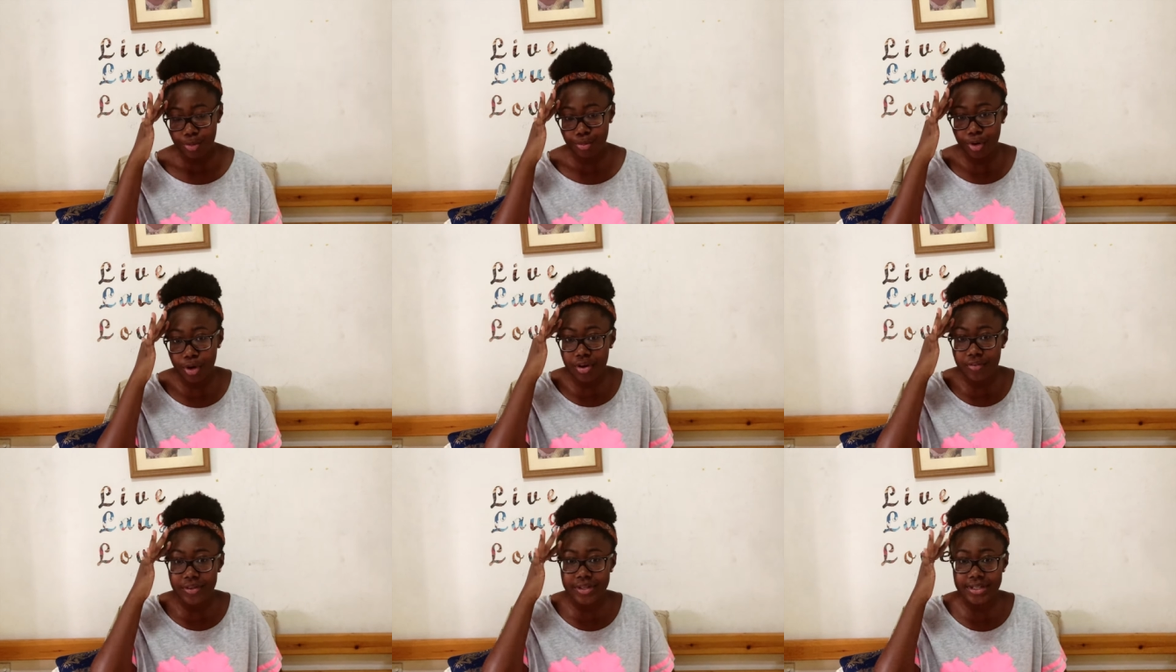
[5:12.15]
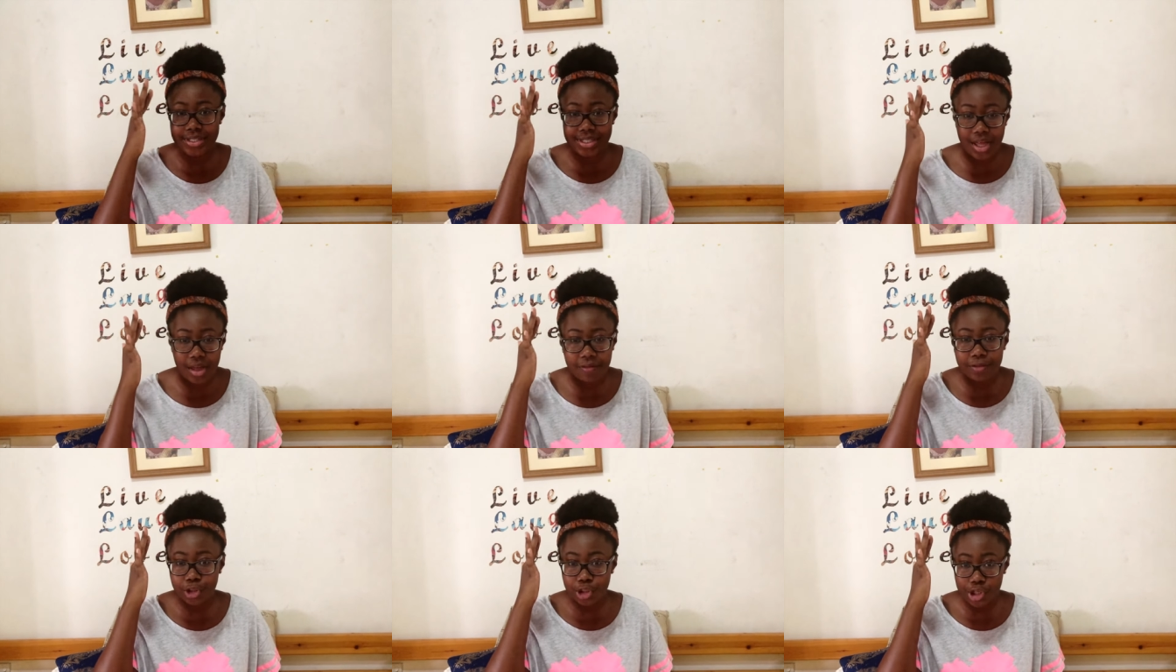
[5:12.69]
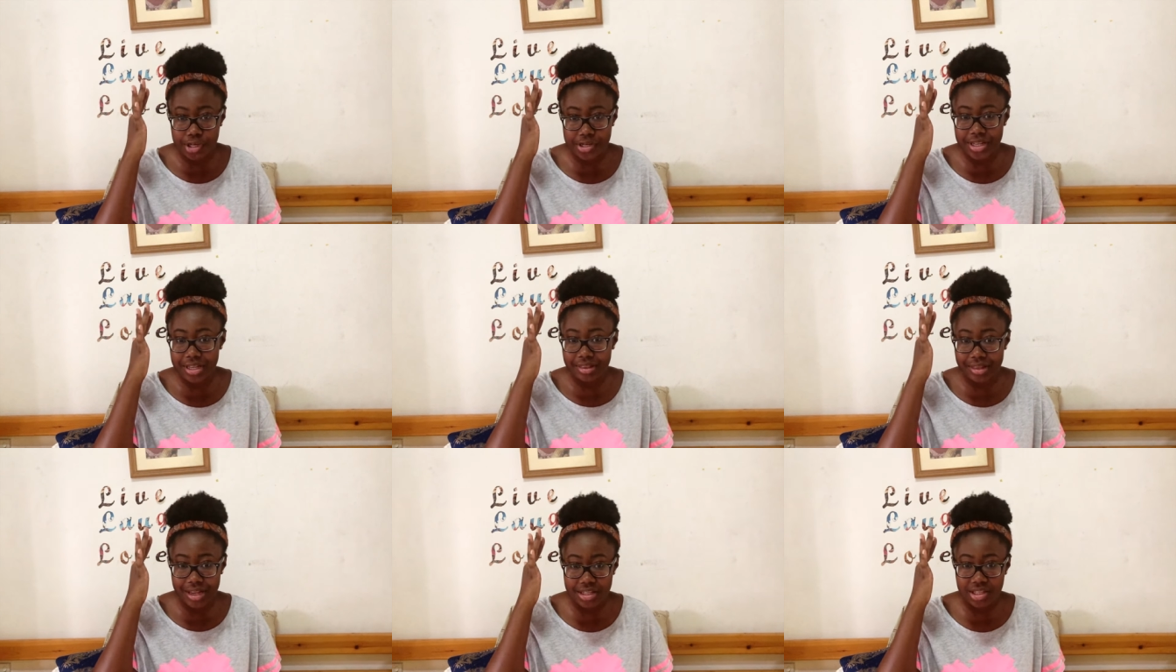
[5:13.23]
more of a self journey
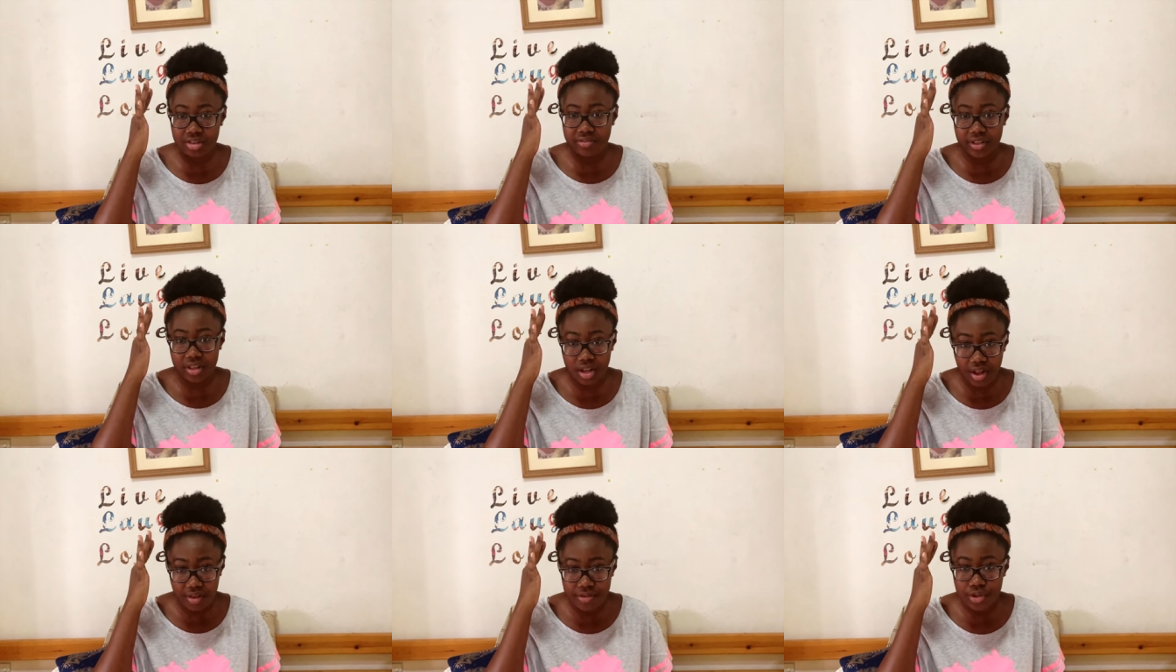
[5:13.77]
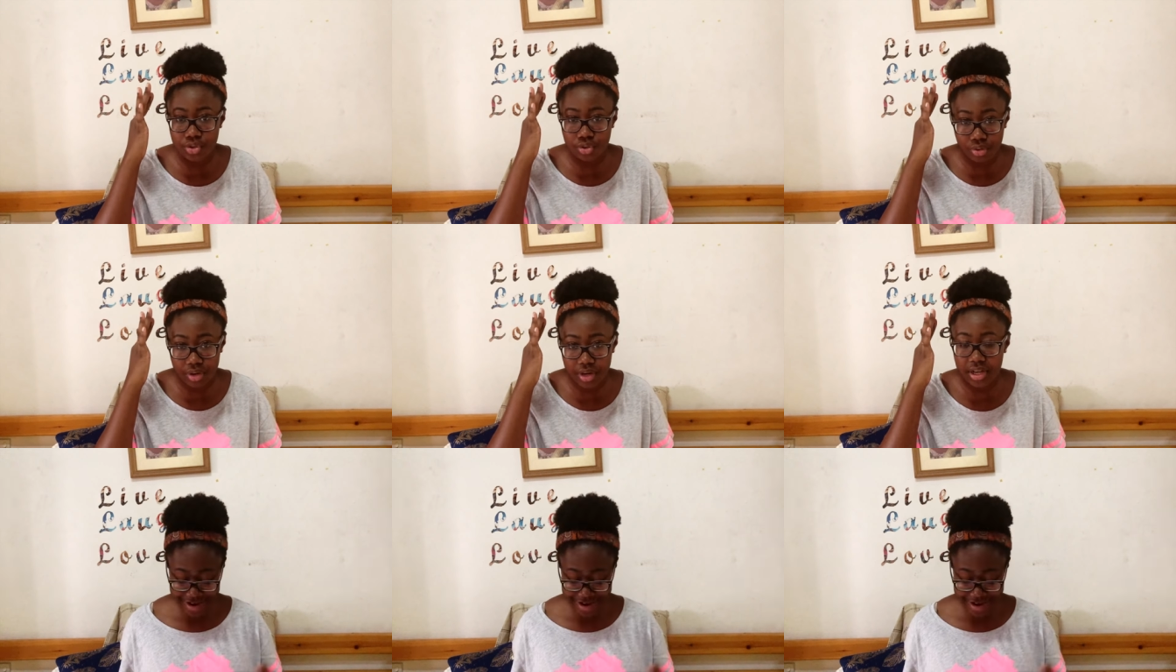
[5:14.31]
and less of a love story.